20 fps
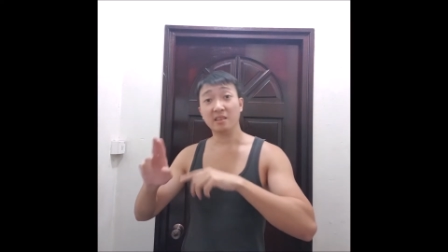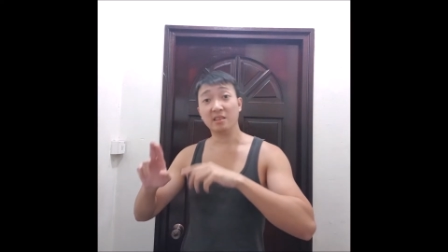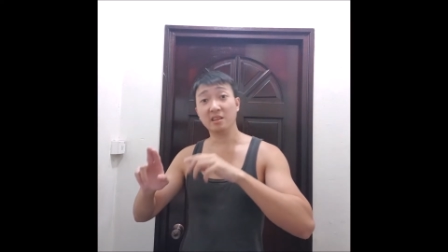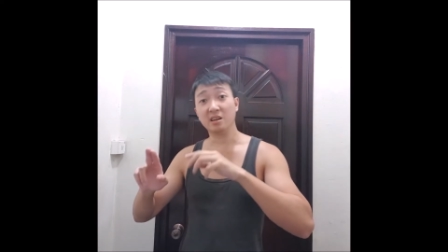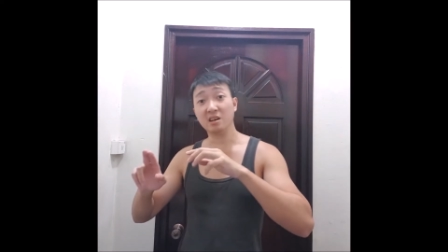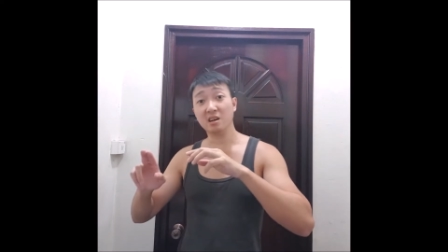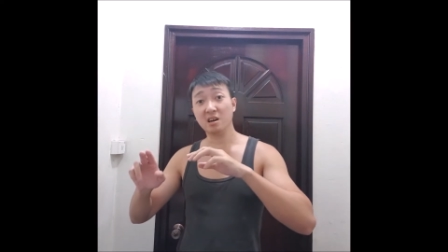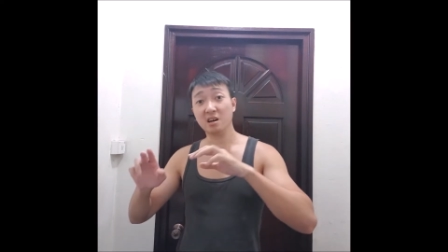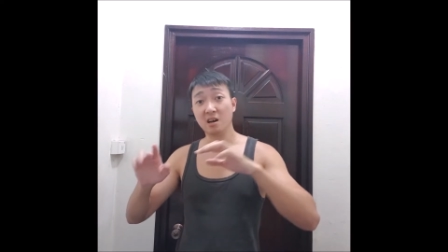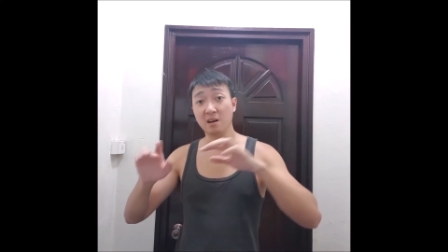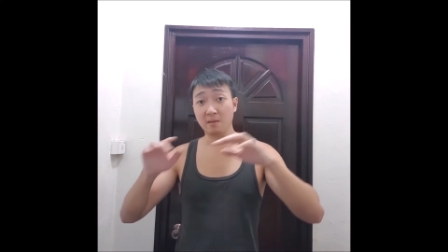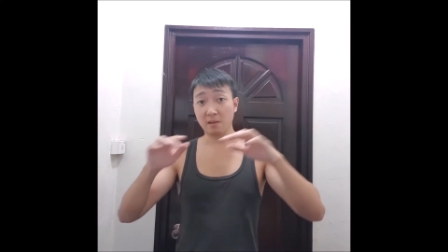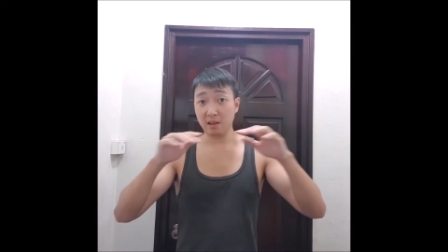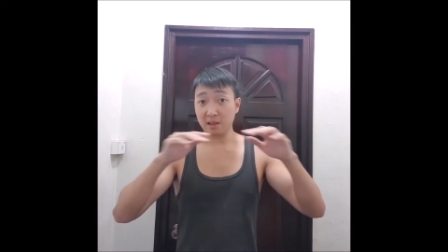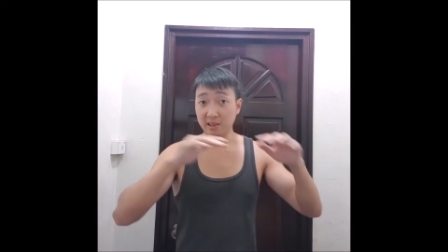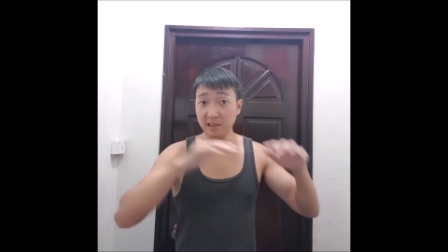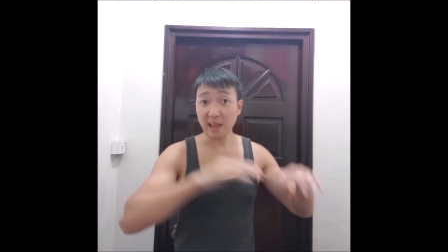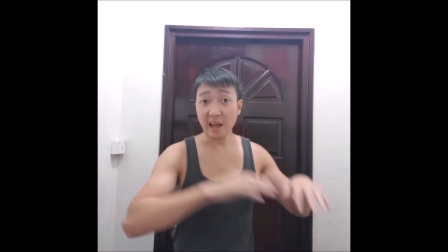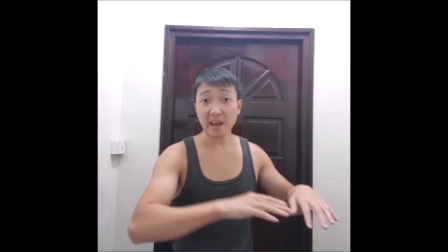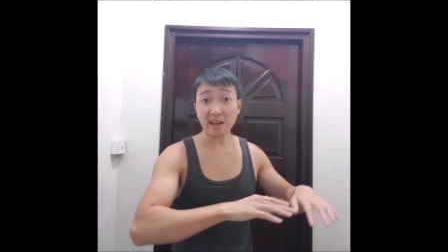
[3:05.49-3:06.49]
the
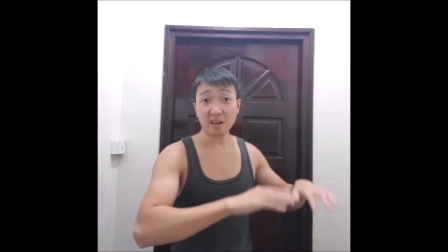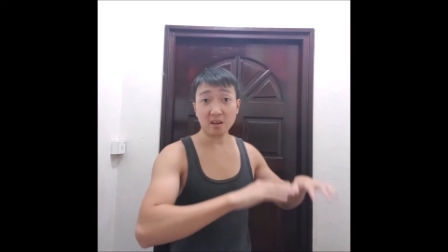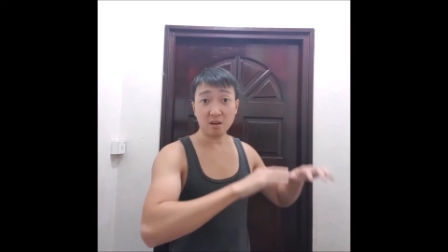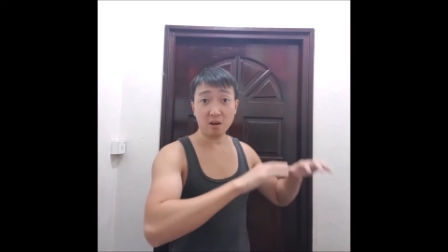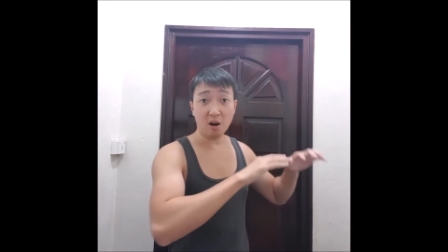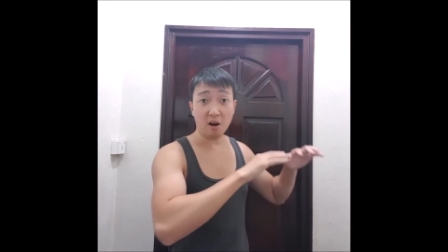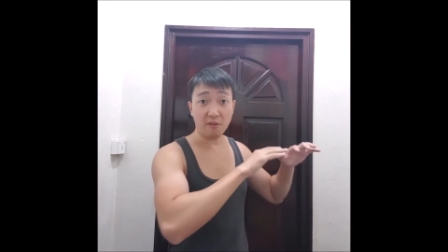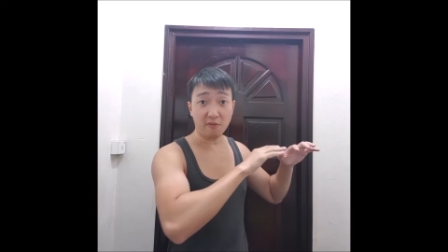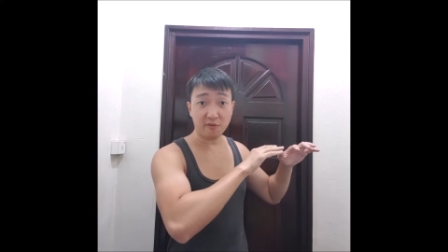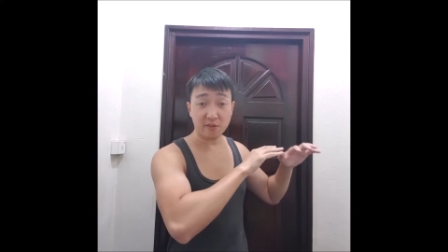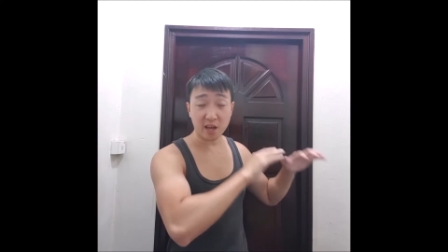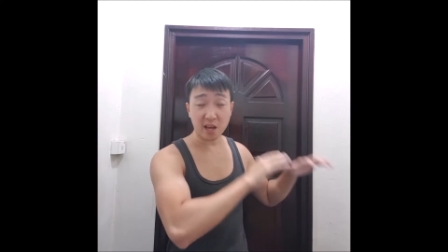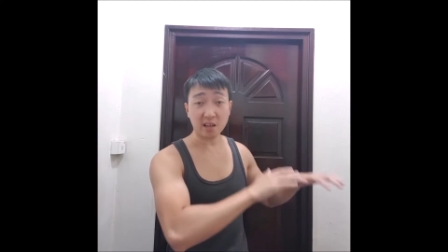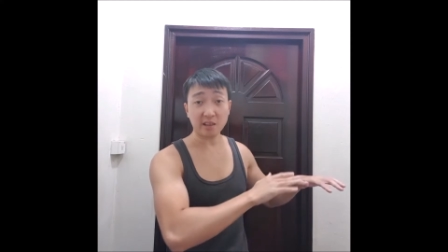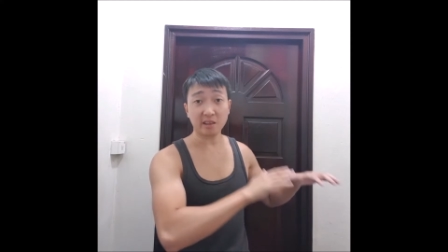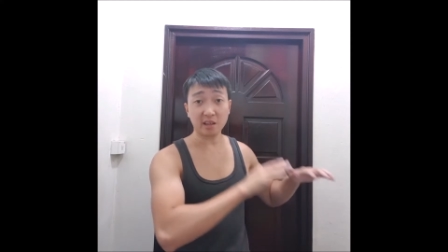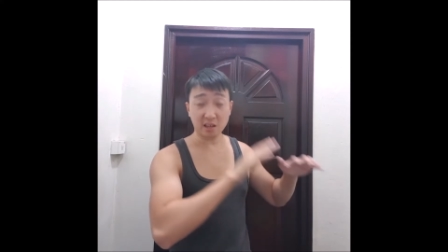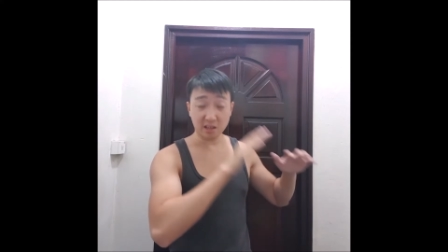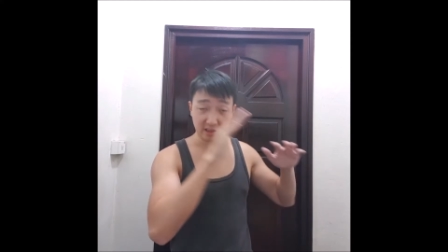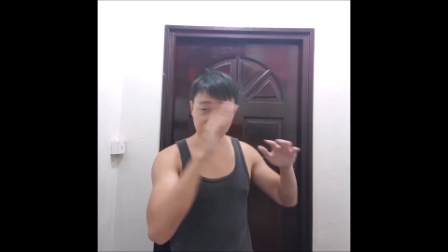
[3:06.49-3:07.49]
lack of
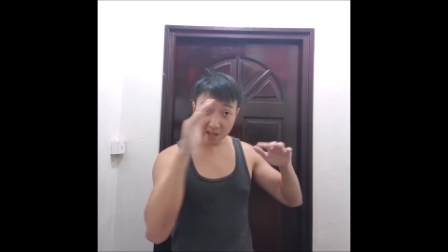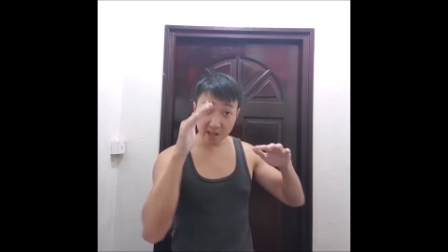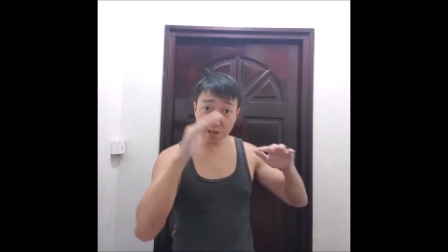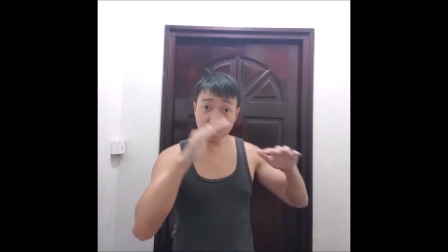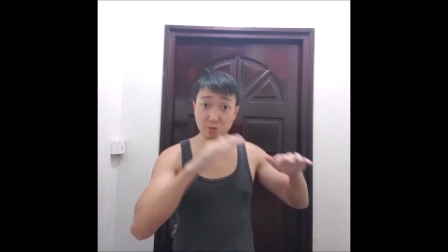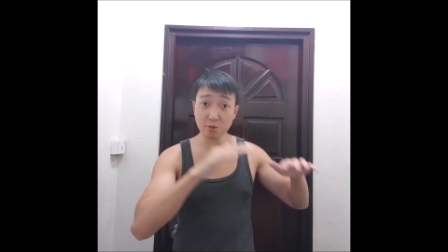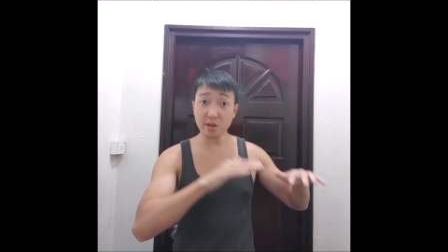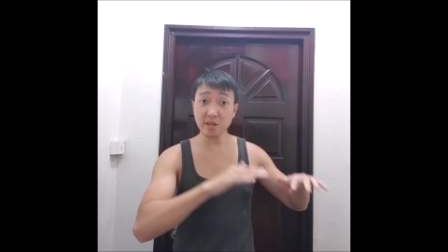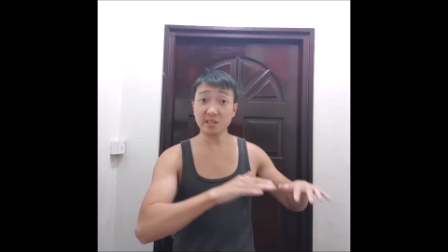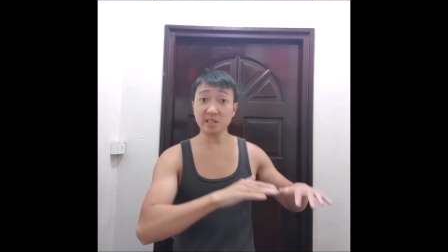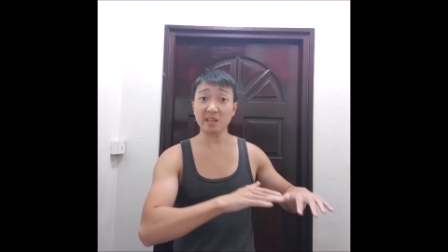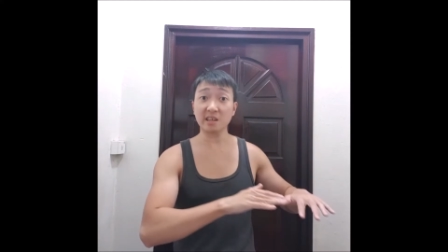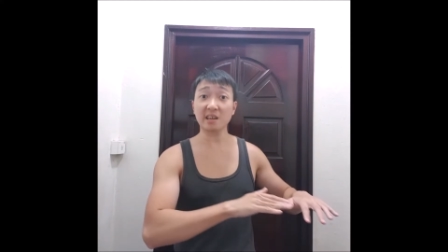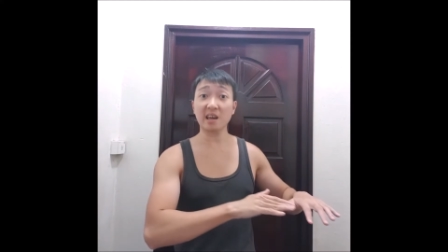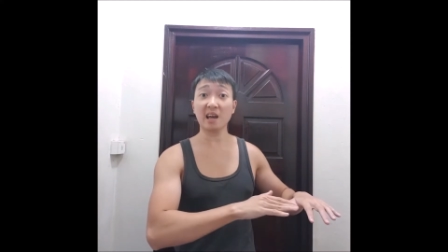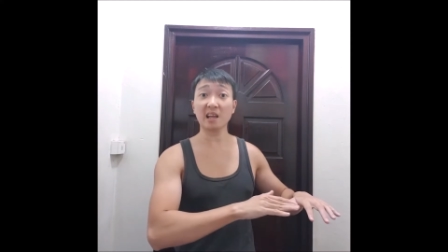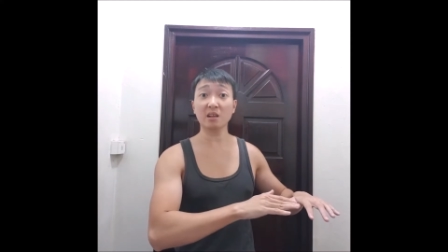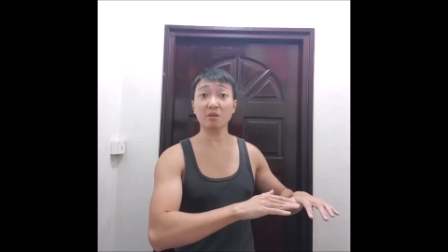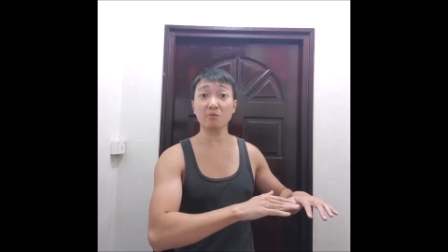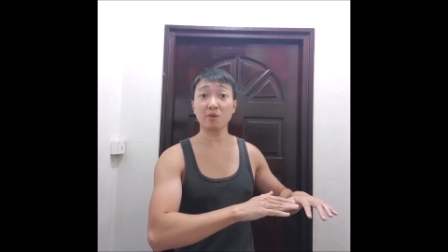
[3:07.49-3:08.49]
the decrease in
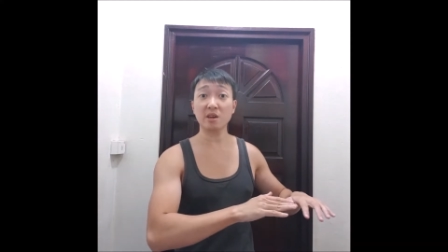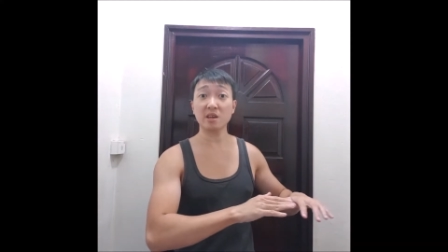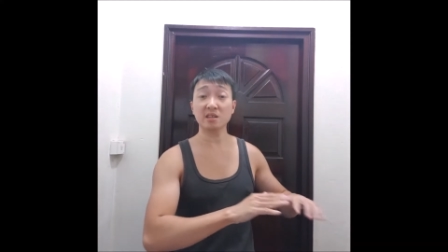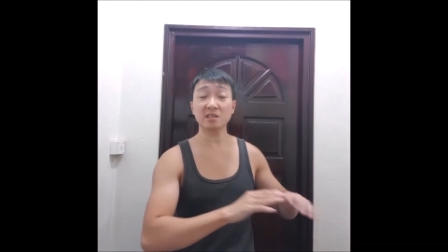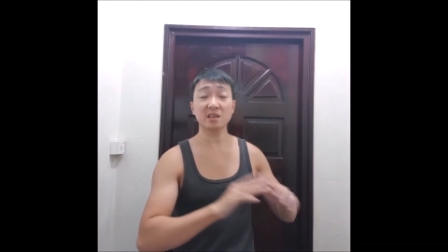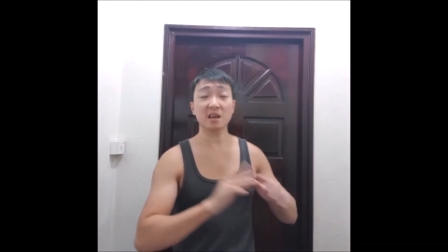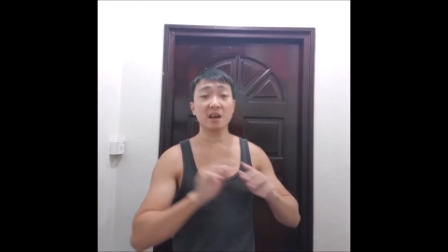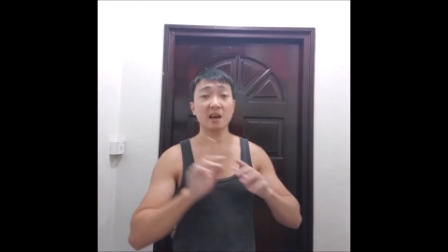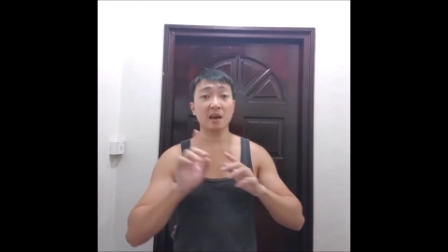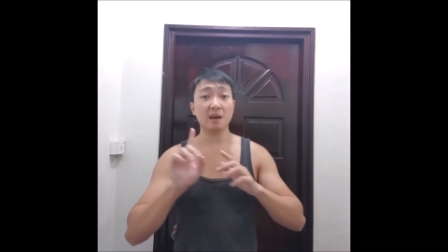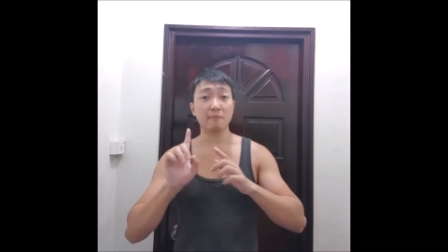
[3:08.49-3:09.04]
calories